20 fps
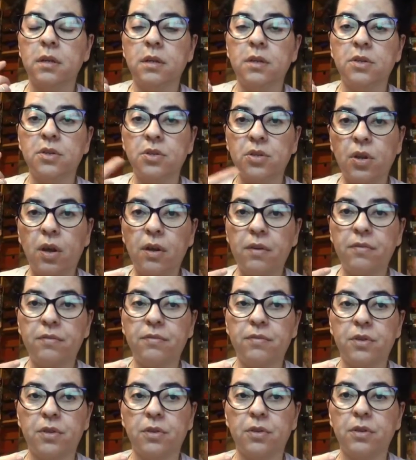
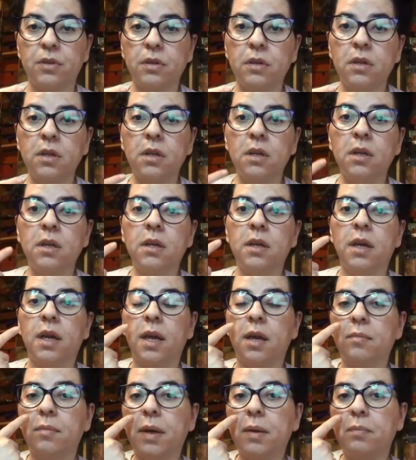softer,
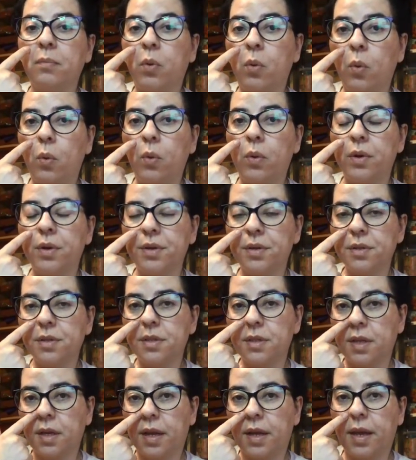and my
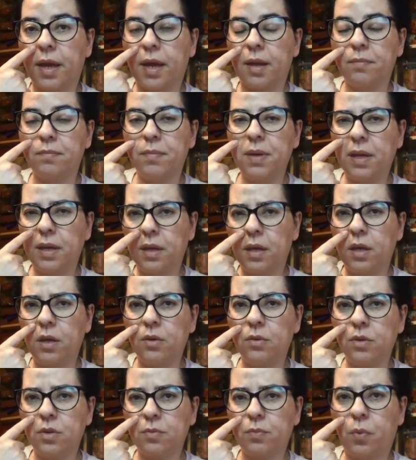pores that I had, big
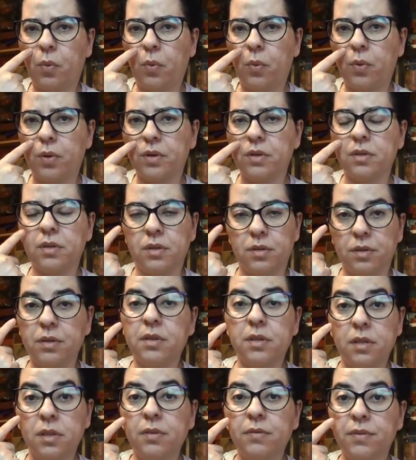huge pores, they're
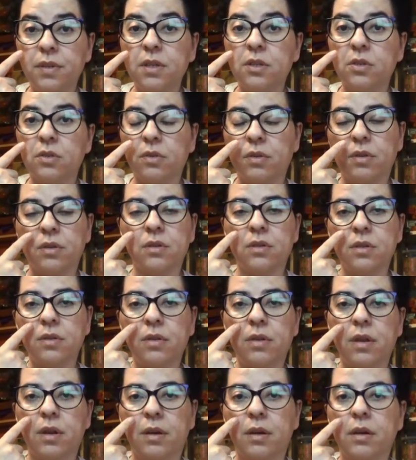still visual, they're still
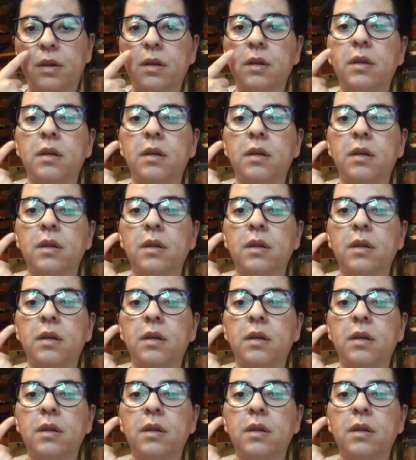there.